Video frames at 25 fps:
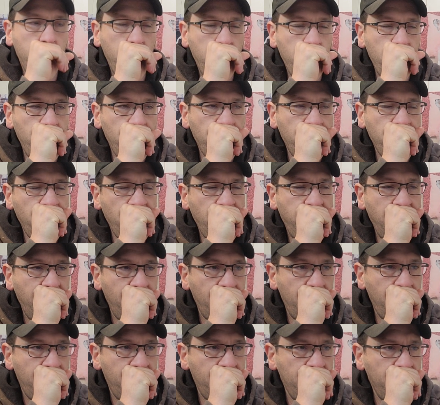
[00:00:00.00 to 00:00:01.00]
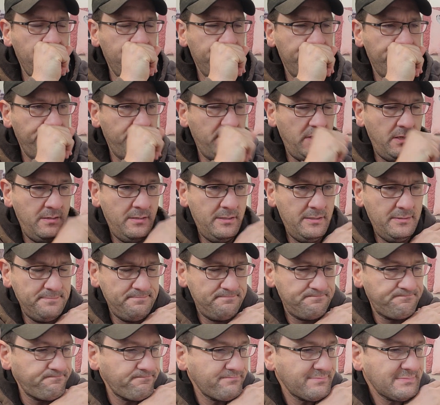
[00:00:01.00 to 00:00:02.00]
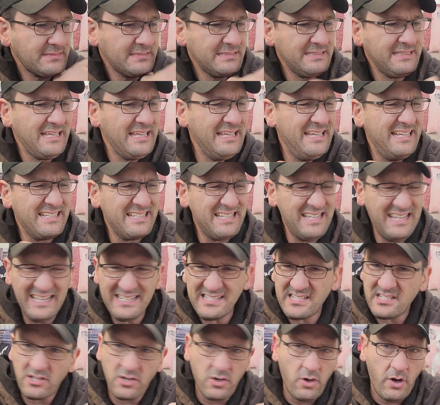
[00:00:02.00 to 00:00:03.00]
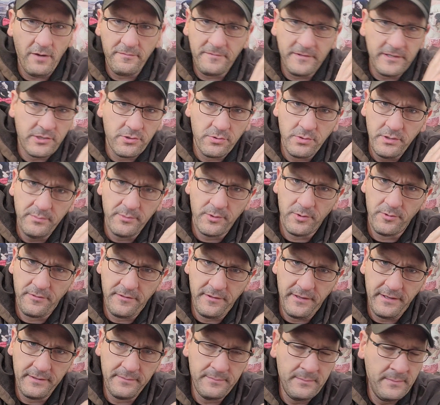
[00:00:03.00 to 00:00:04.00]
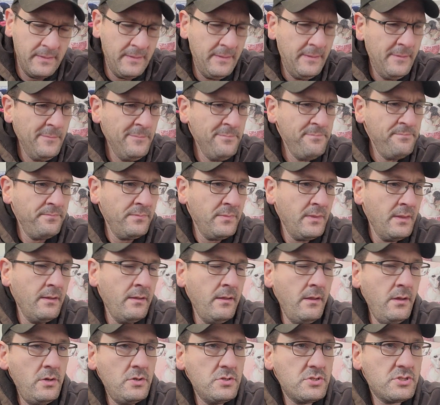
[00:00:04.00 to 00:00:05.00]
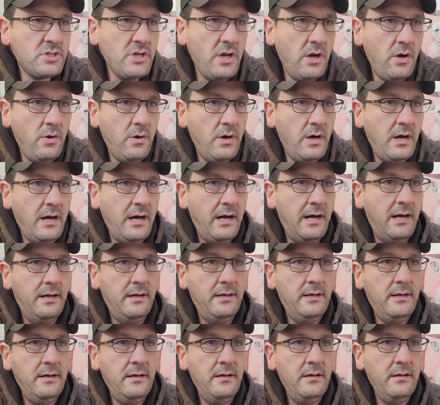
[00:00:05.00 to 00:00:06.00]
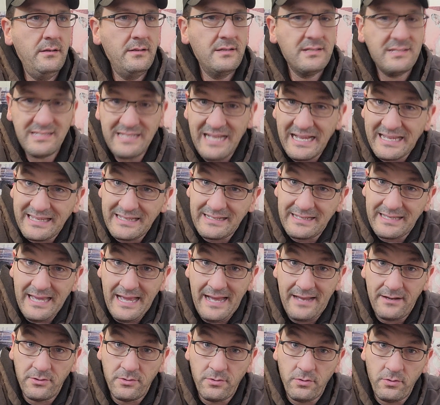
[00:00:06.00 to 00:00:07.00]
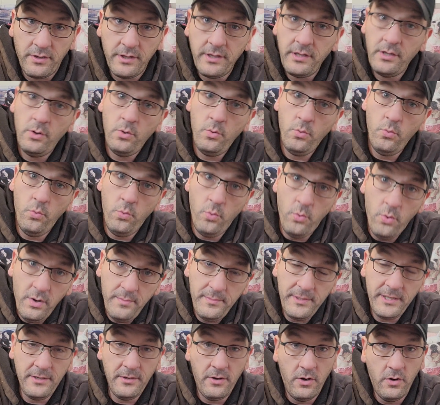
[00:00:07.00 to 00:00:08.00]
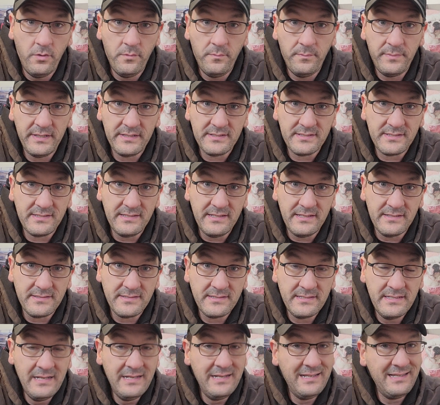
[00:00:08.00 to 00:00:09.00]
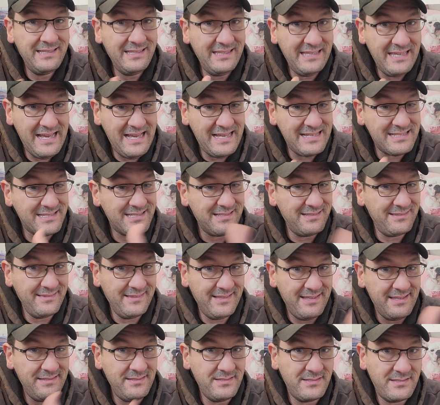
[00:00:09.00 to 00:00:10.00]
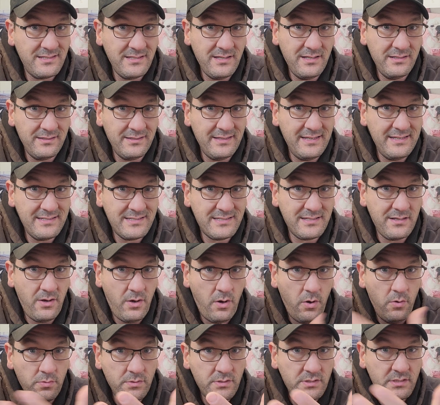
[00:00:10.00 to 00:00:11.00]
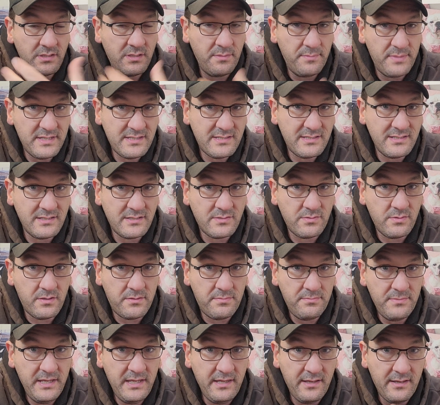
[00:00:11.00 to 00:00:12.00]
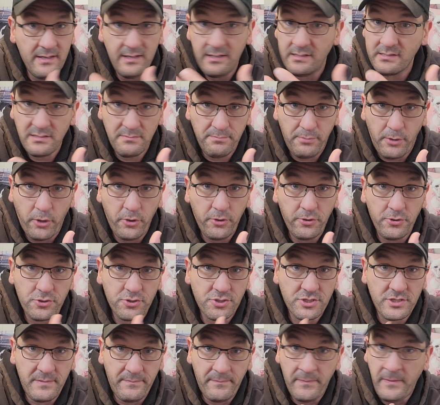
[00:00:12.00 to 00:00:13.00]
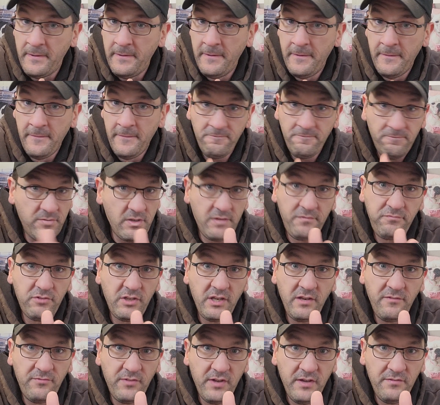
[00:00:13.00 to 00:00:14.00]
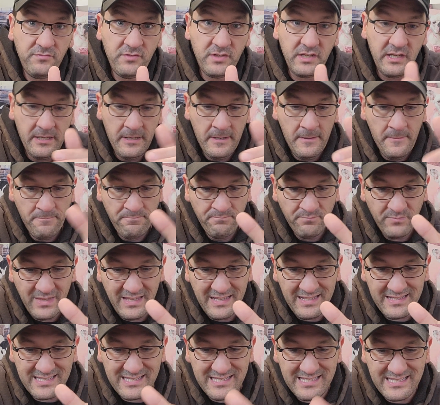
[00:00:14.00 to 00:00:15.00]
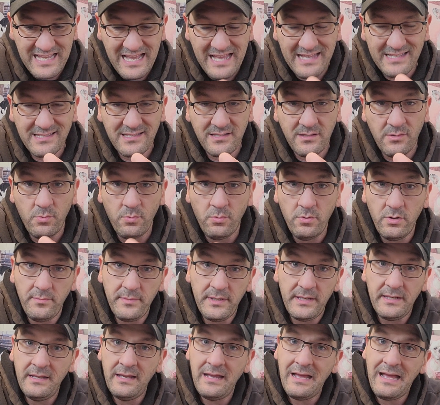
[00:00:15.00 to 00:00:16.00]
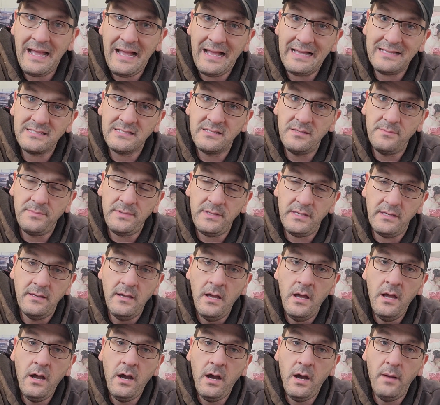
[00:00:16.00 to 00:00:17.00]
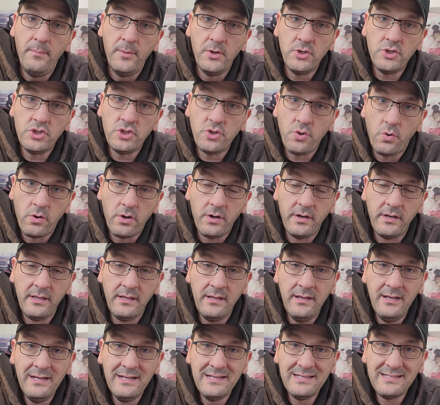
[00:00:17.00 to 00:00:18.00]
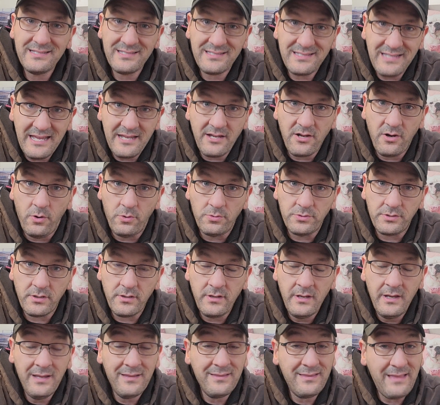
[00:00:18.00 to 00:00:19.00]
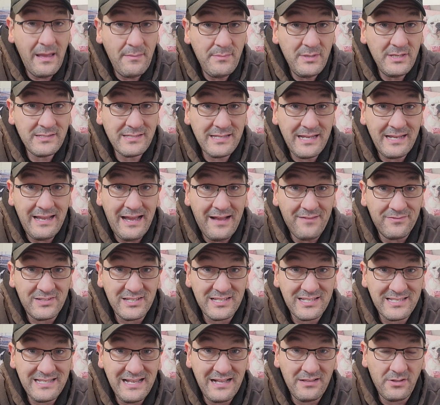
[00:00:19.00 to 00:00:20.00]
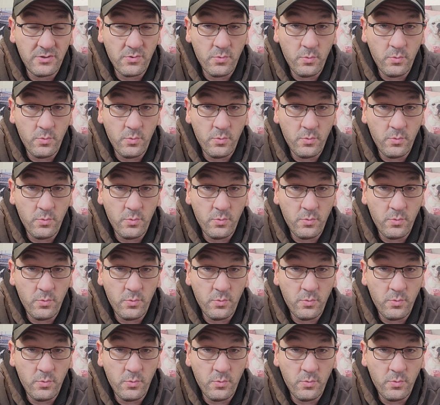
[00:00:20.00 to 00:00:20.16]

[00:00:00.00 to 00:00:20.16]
it, it's a coffee creamer thing. So, uh, Second category, woman owned business. Yes, Liz, Liz owns the business with me. It's a partnership, 50 50. It says the woman has to be a majority stakeholder. That means I'd have to sell